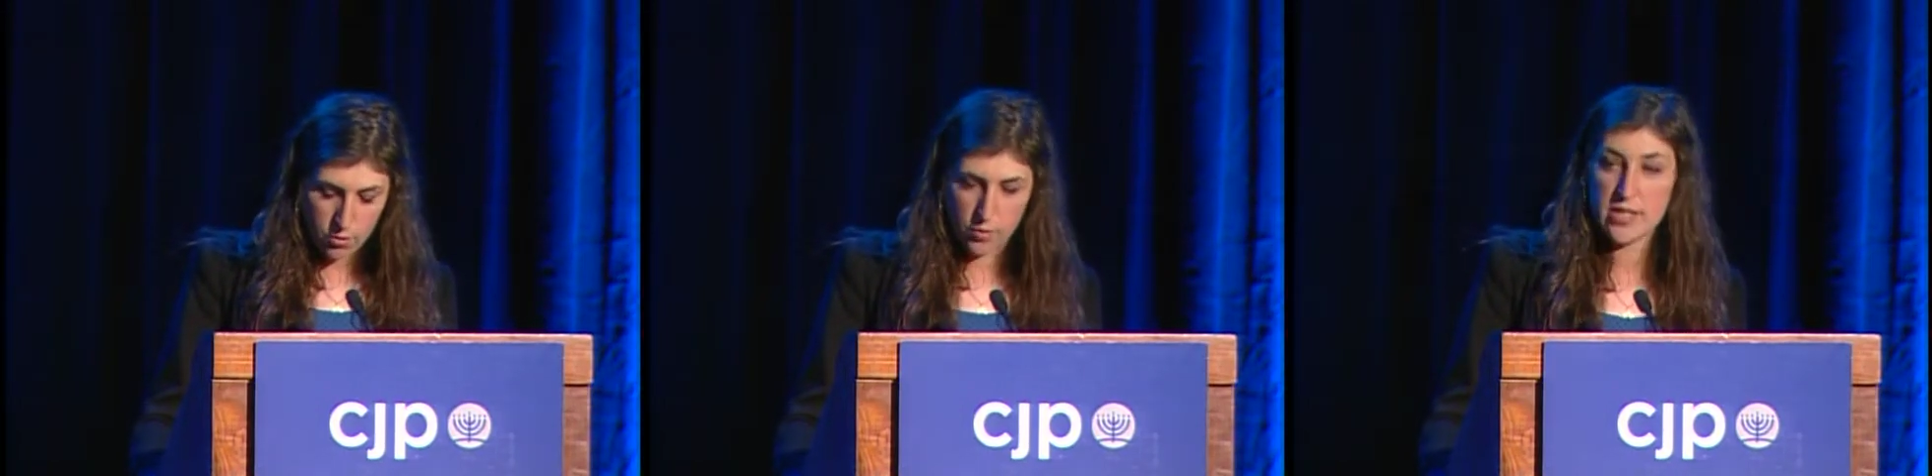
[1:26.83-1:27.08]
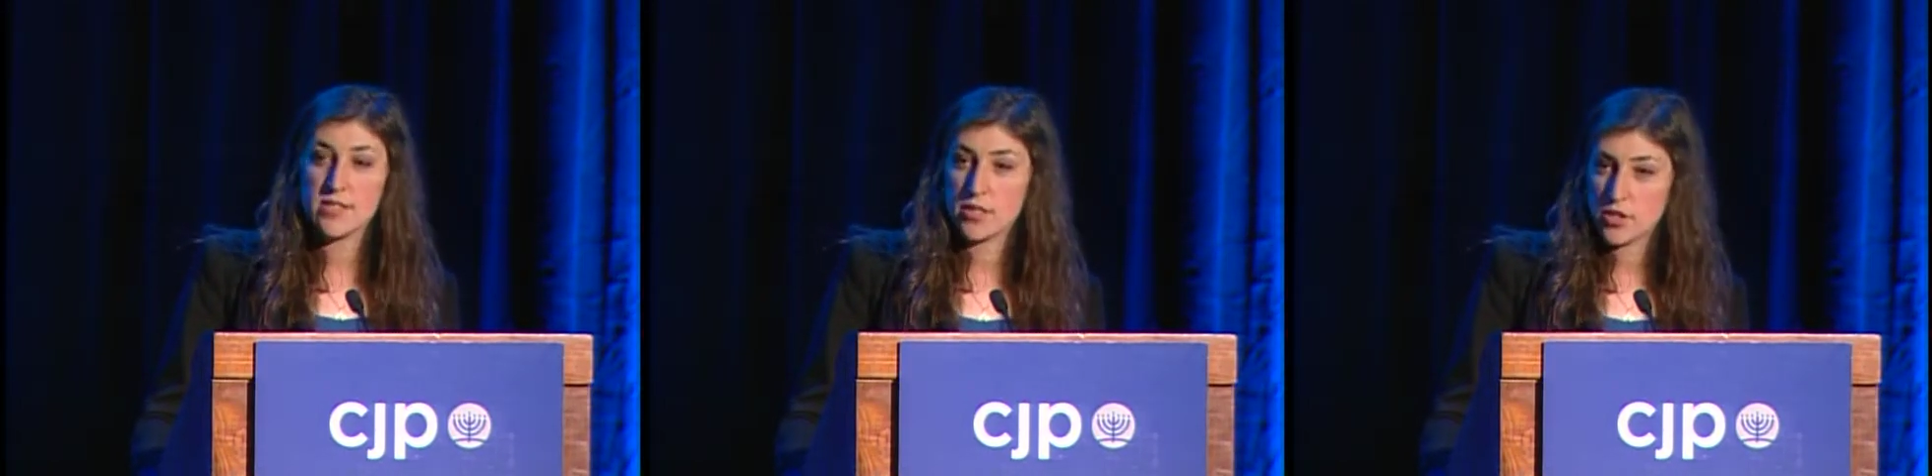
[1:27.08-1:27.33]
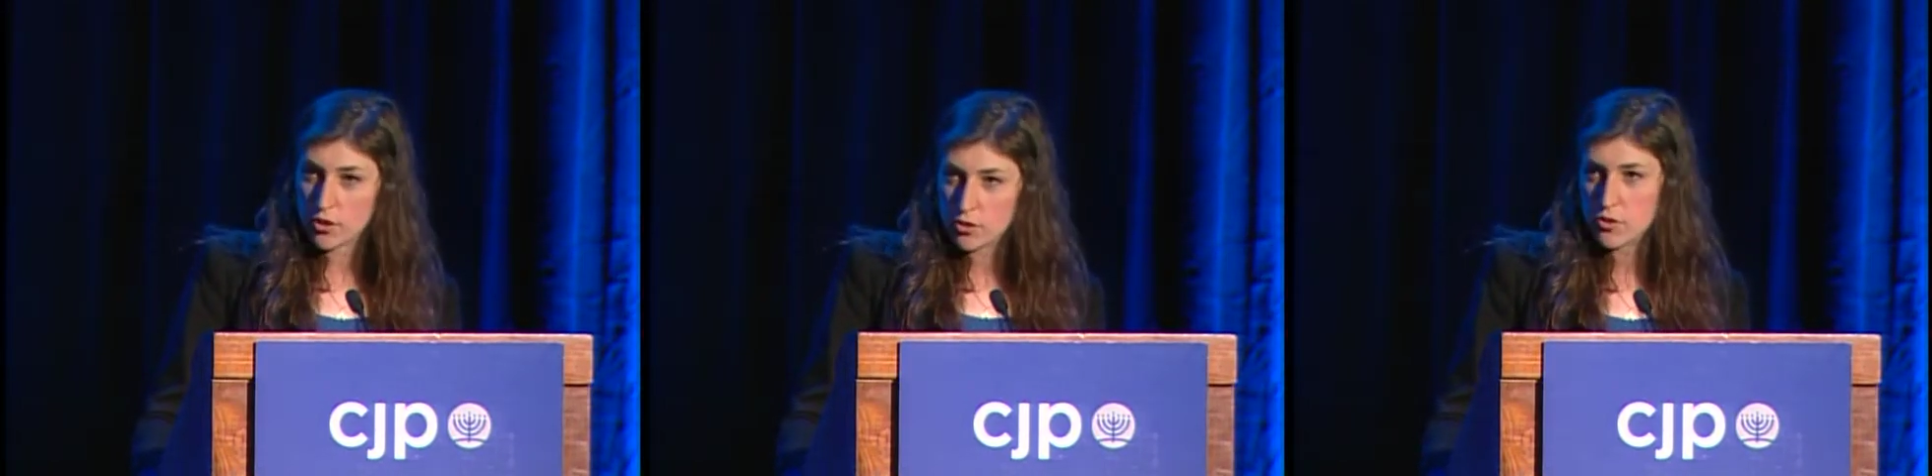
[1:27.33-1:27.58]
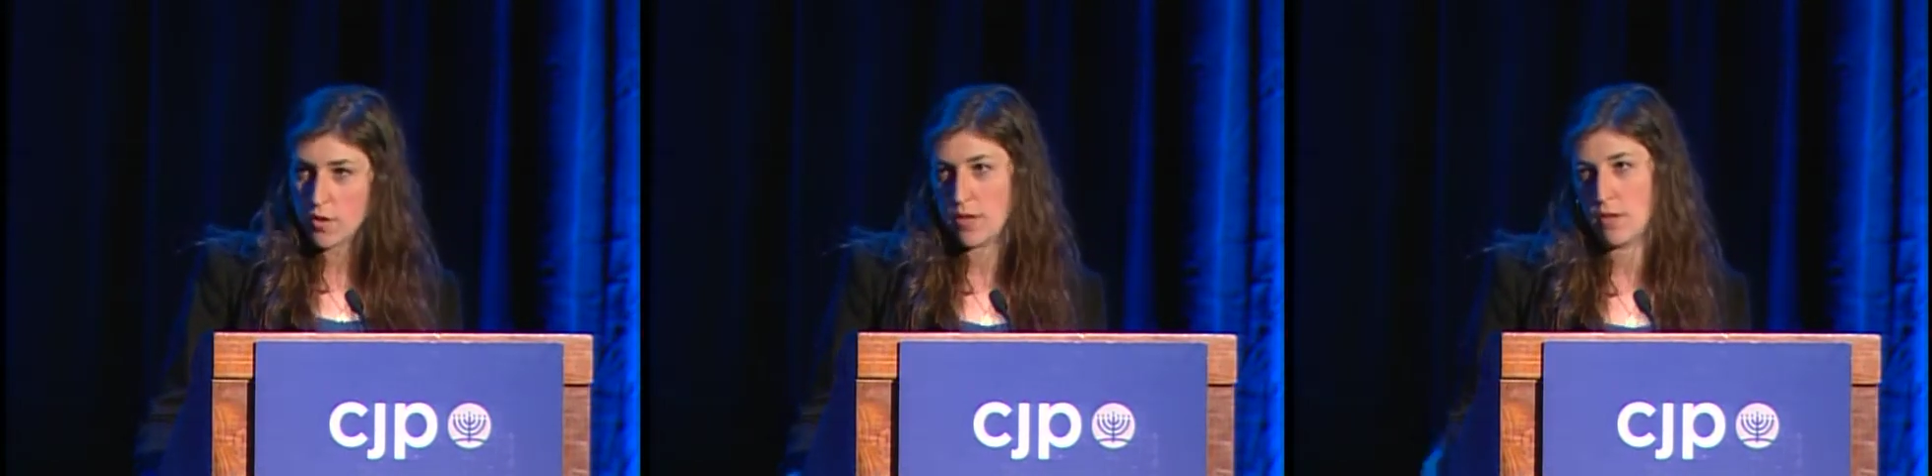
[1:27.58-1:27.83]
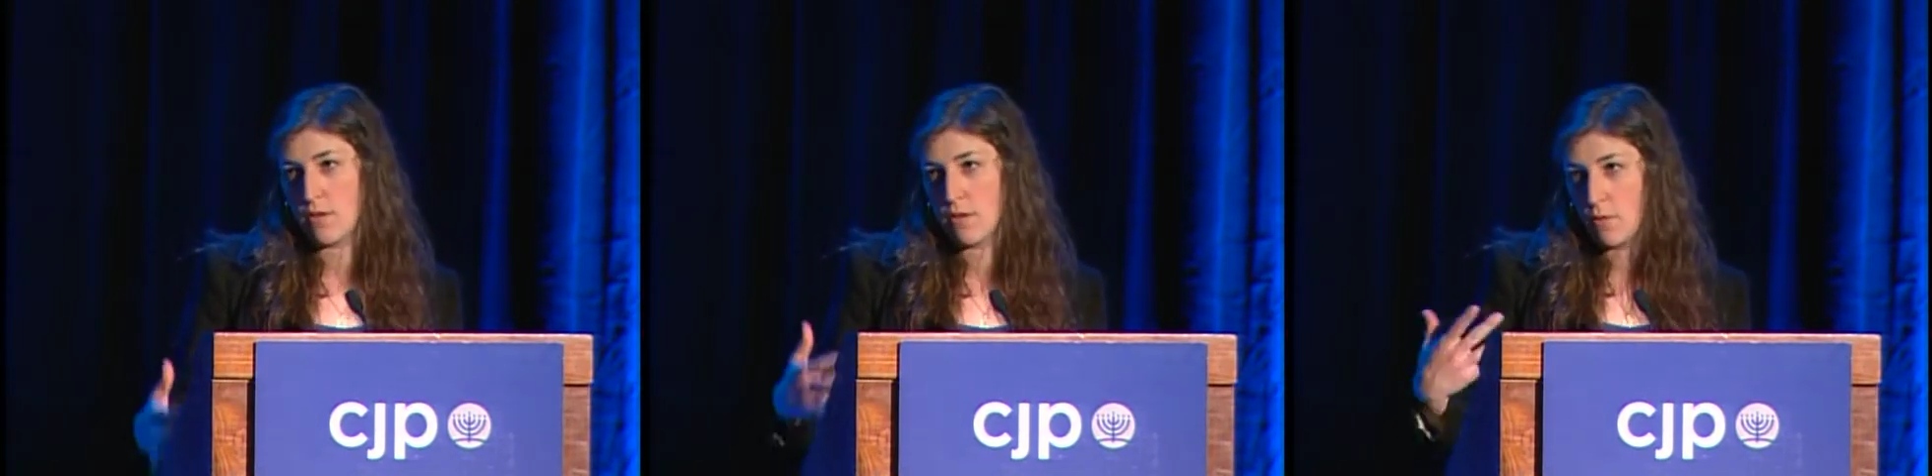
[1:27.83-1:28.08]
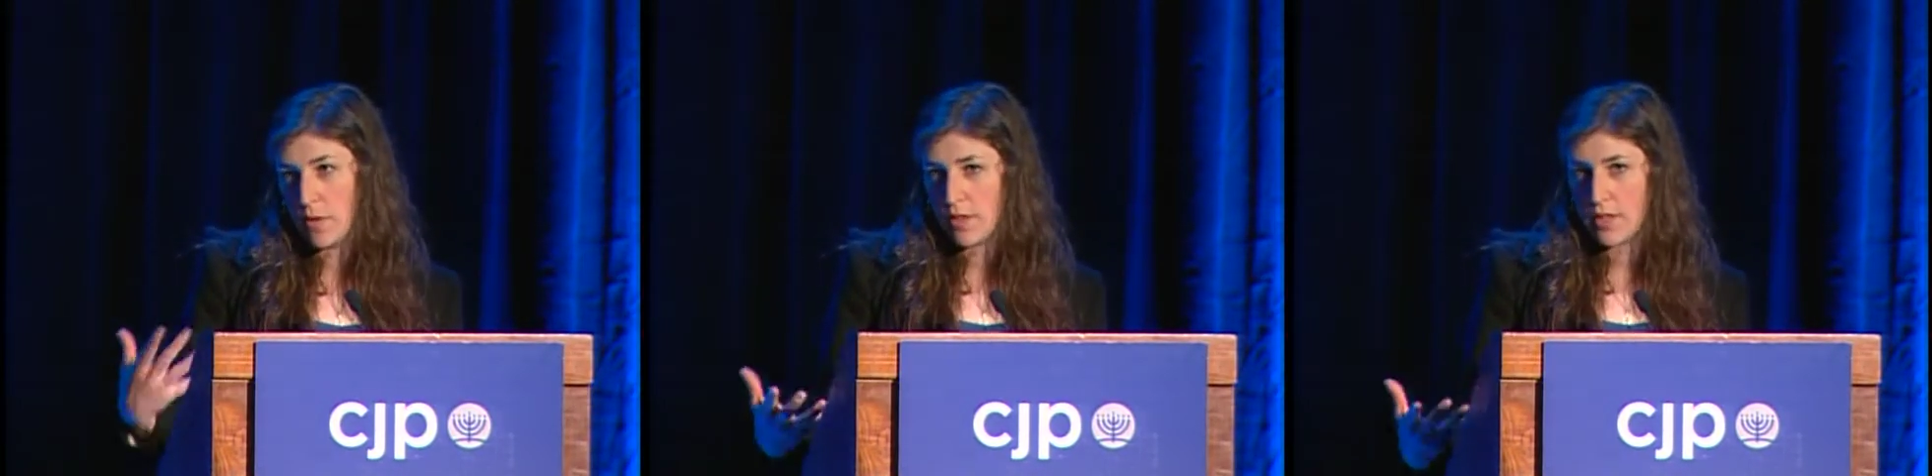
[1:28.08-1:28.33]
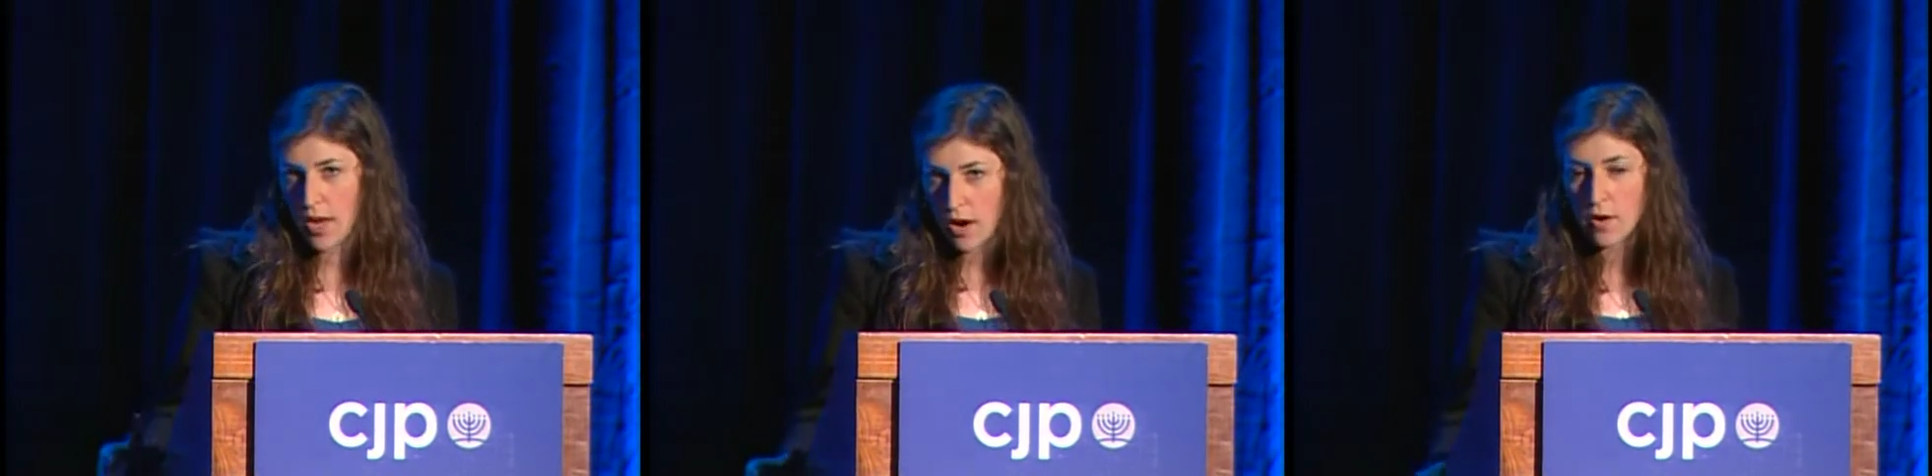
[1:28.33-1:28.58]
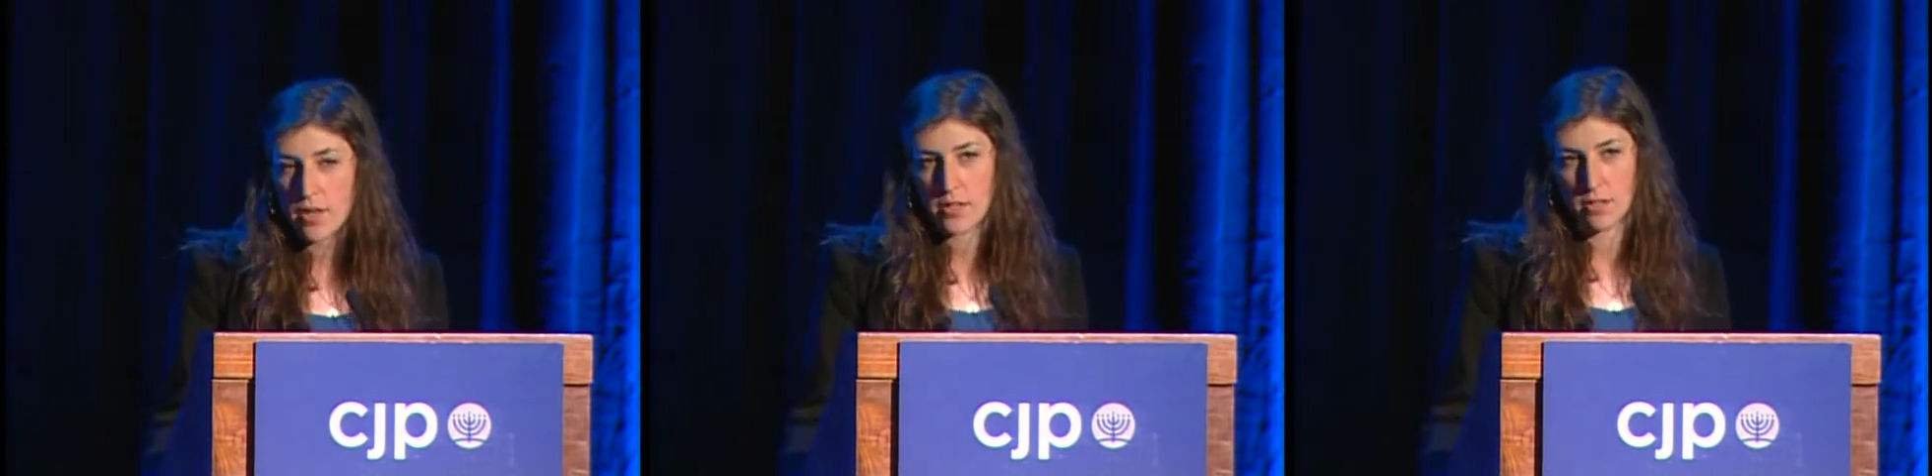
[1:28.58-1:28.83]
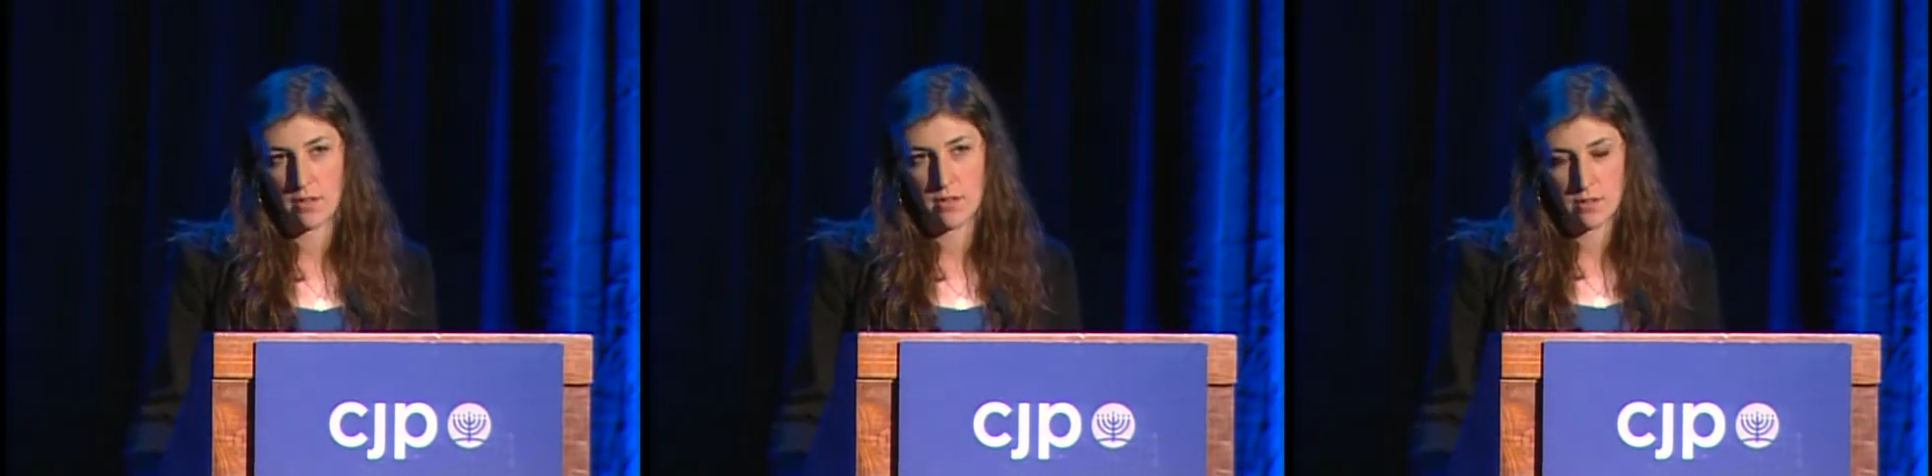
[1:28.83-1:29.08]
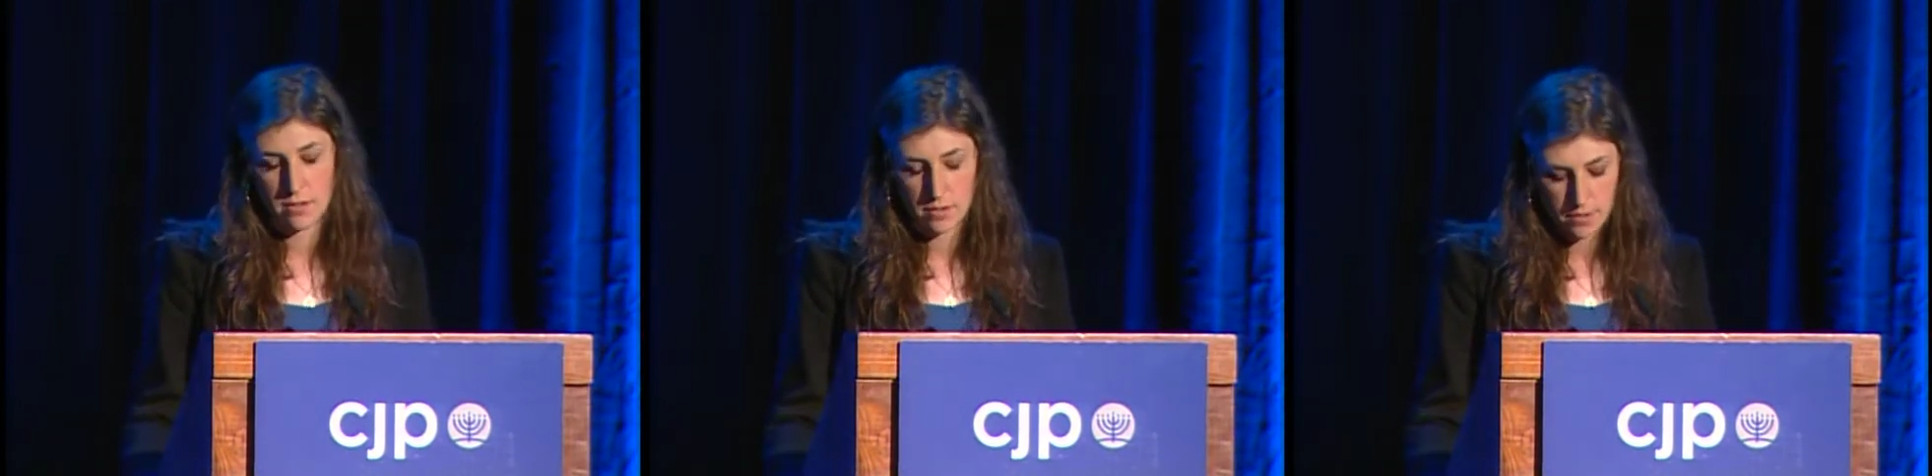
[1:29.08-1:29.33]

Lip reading: Raising children with character.